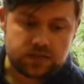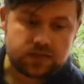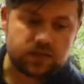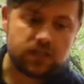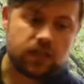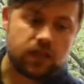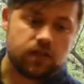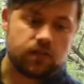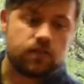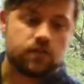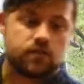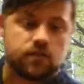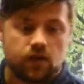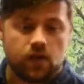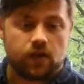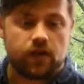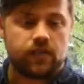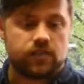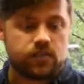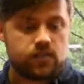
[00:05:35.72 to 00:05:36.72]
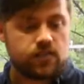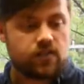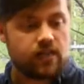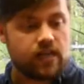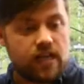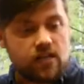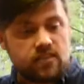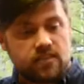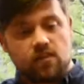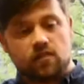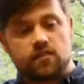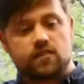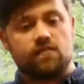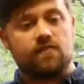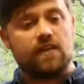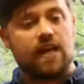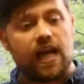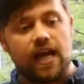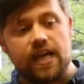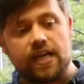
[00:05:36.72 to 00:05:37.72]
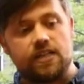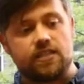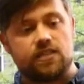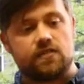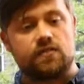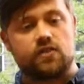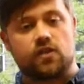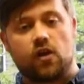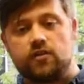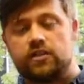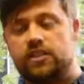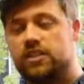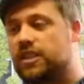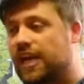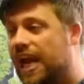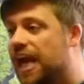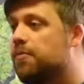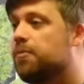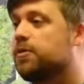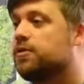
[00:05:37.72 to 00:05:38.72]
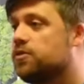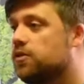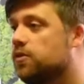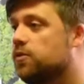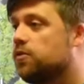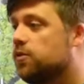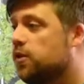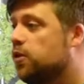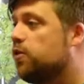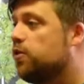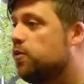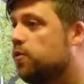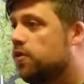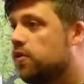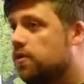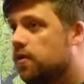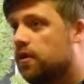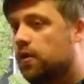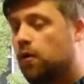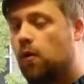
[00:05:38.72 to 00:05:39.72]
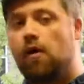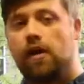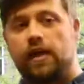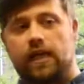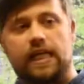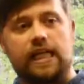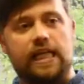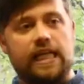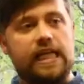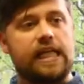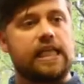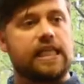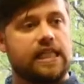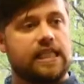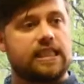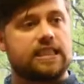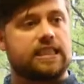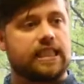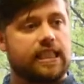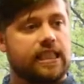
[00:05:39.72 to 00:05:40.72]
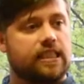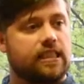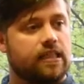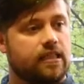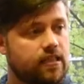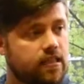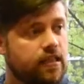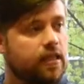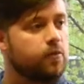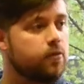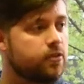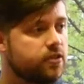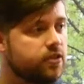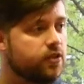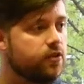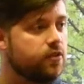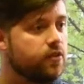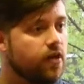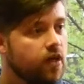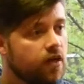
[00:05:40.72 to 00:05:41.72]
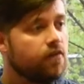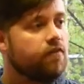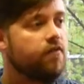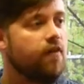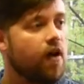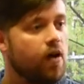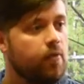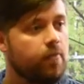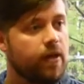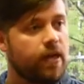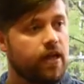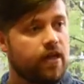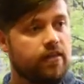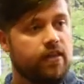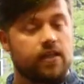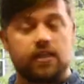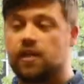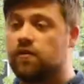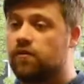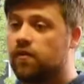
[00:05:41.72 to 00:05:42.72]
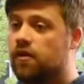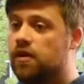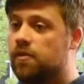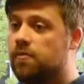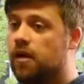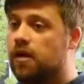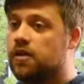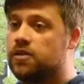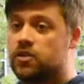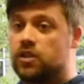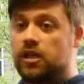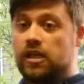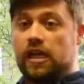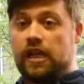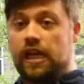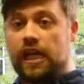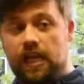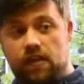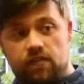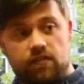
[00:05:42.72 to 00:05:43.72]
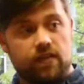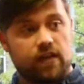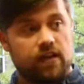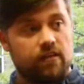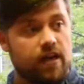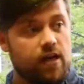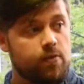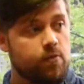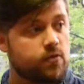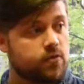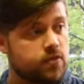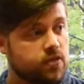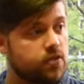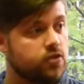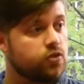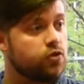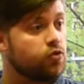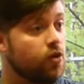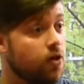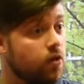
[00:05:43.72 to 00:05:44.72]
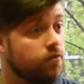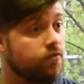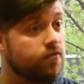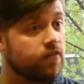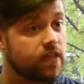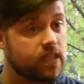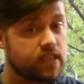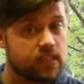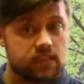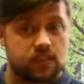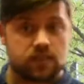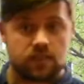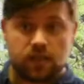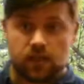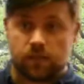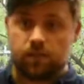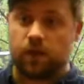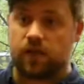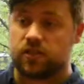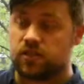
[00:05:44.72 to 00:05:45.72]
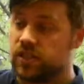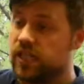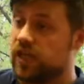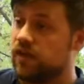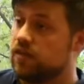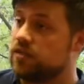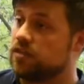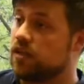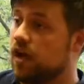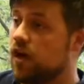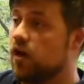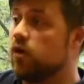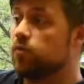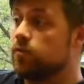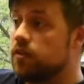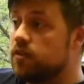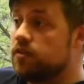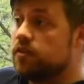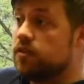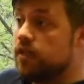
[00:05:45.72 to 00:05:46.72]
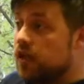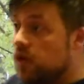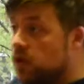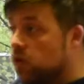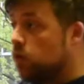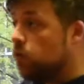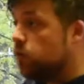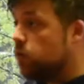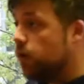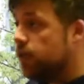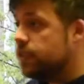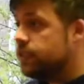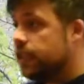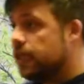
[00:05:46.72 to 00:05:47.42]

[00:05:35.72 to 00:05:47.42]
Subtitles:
you know, the Scottish, there's lots of layers of Scottish capital who quite clearly see that they would do far better, thank you very much, if they're able to control things much nearer to home than all the way